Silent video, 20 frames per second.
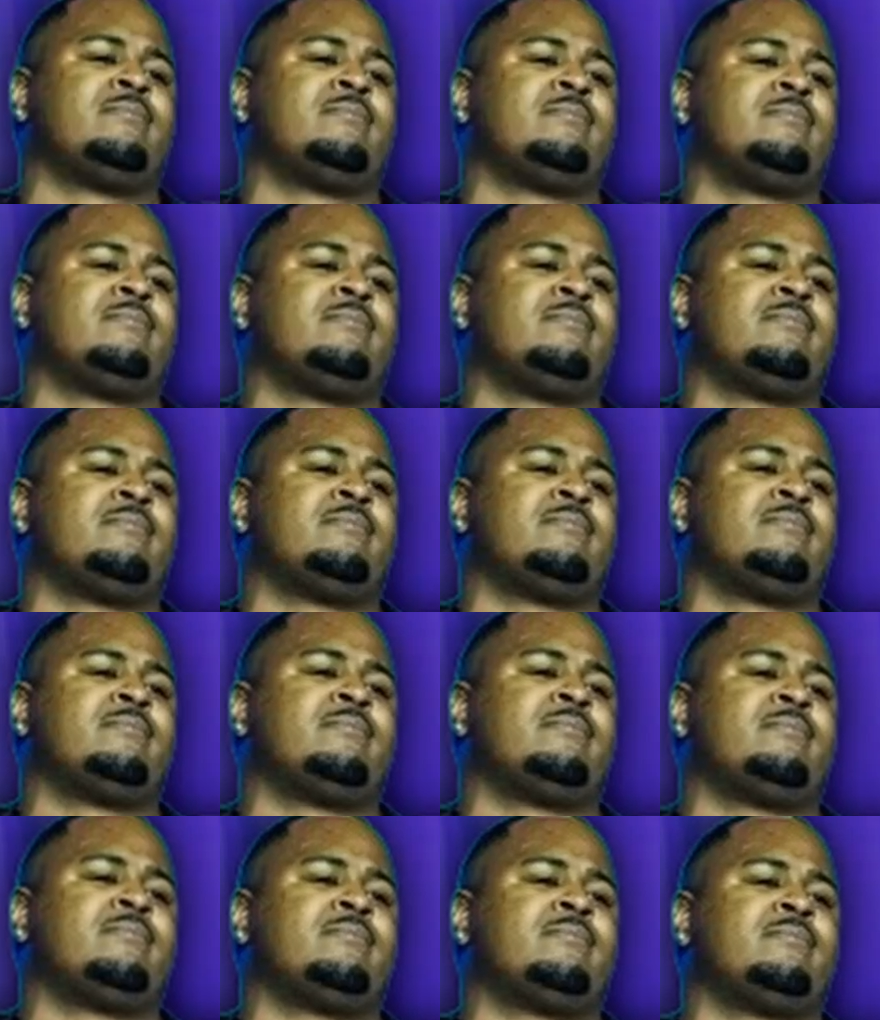
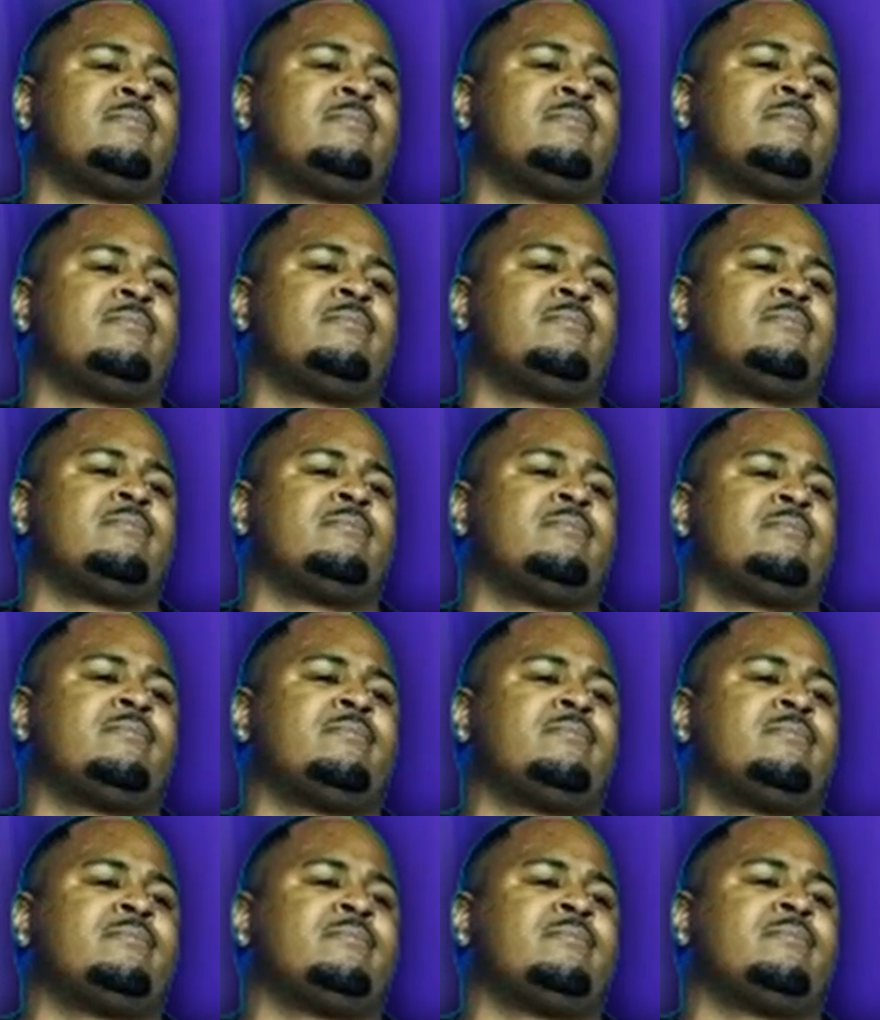
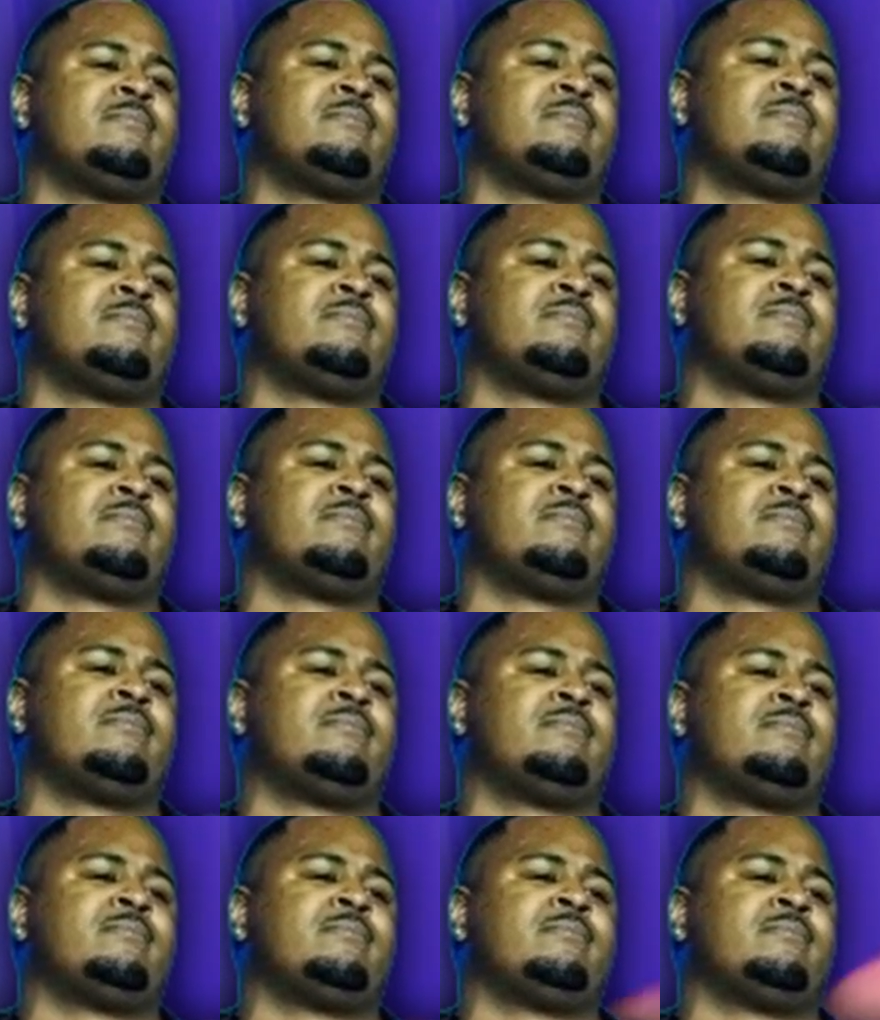
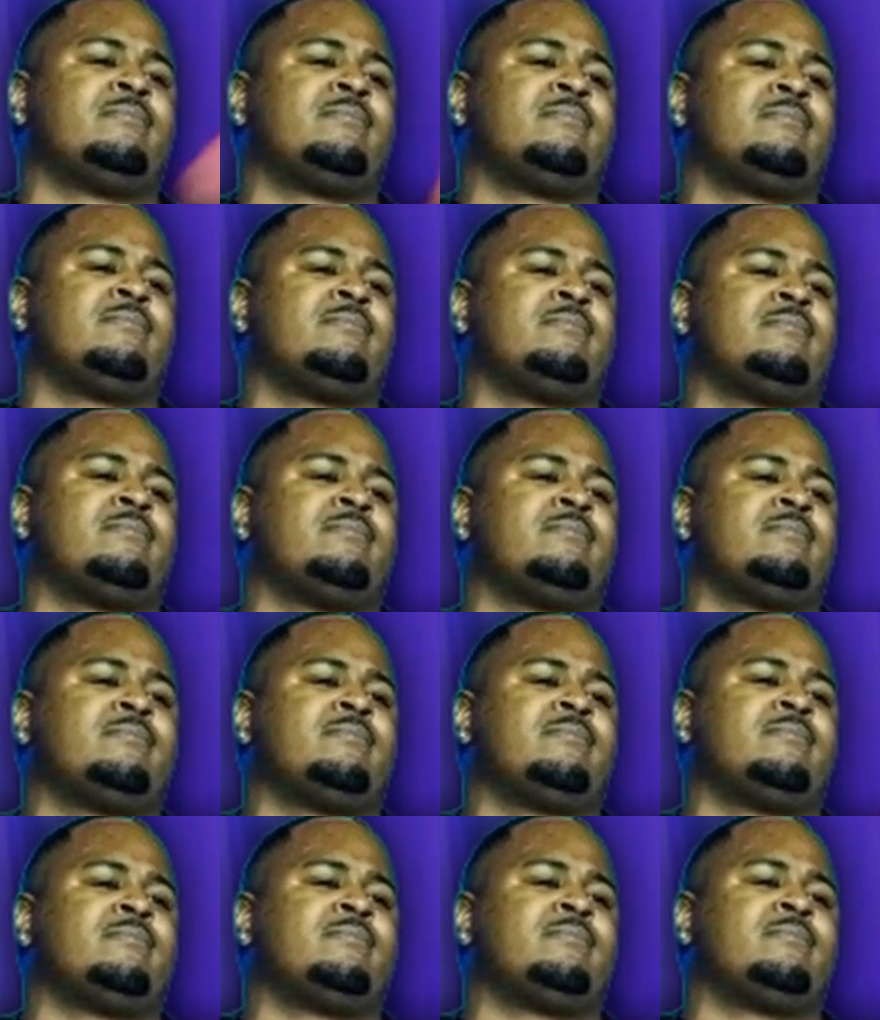
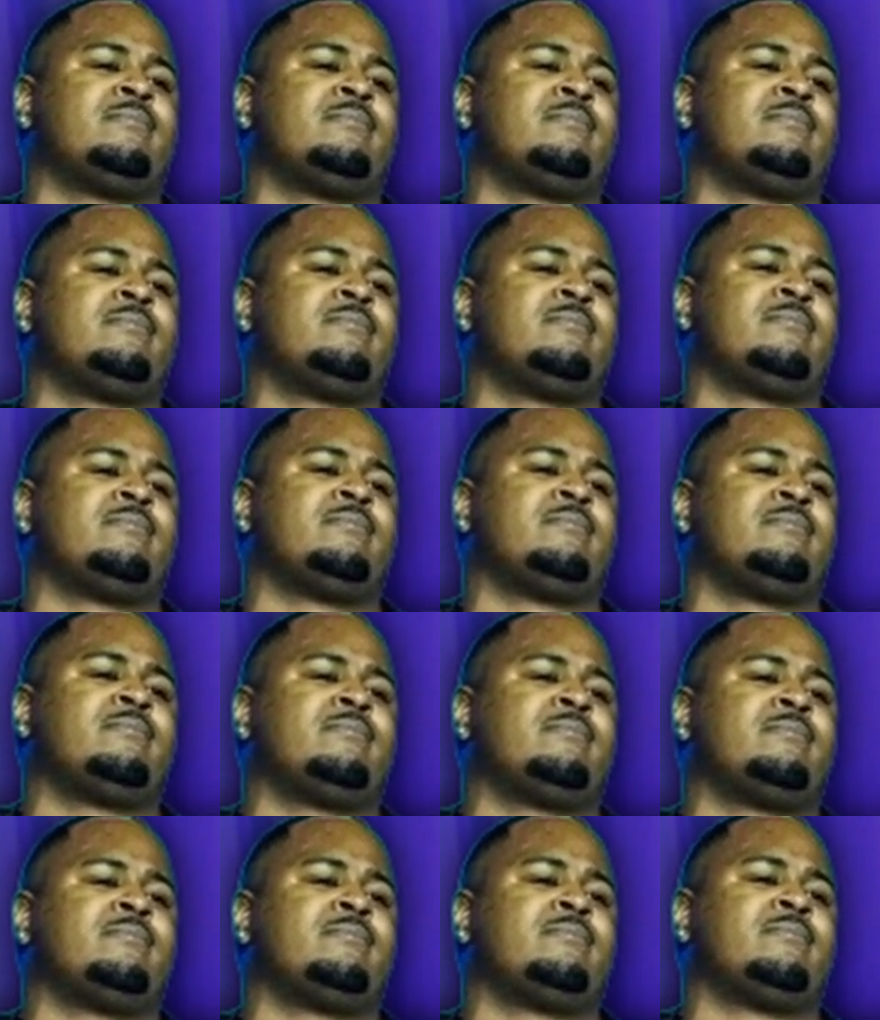
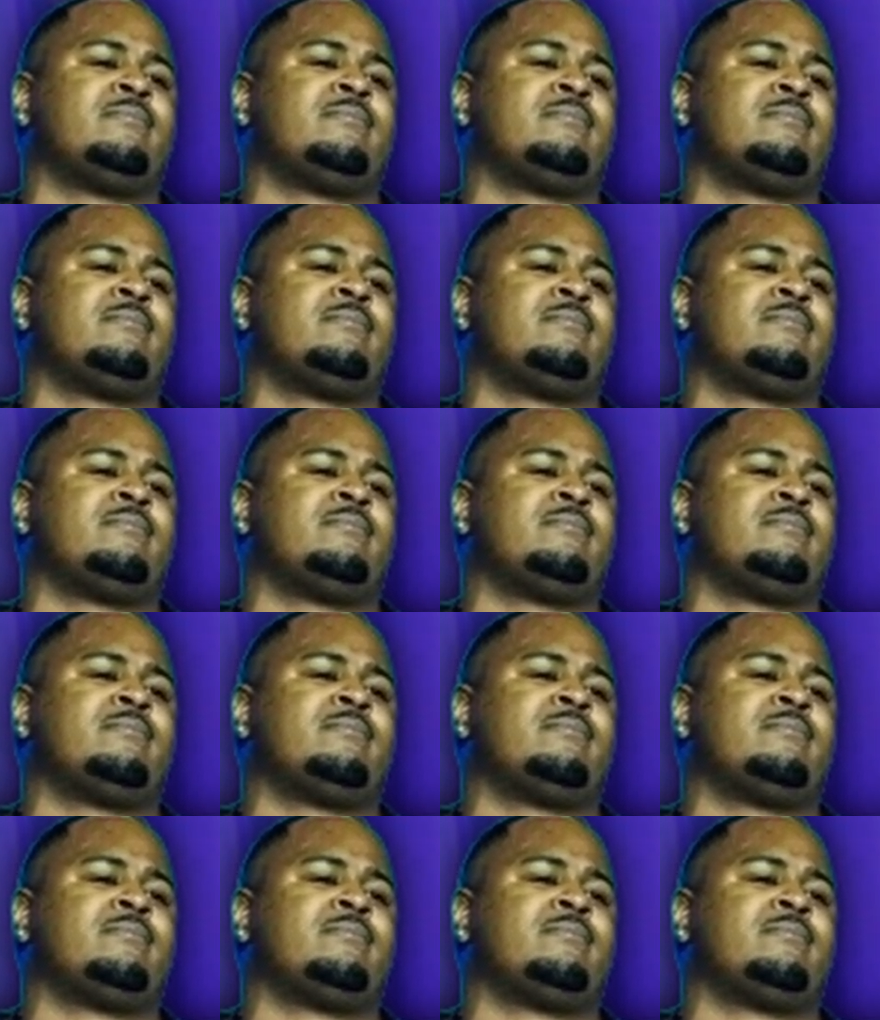This person isn't speaking.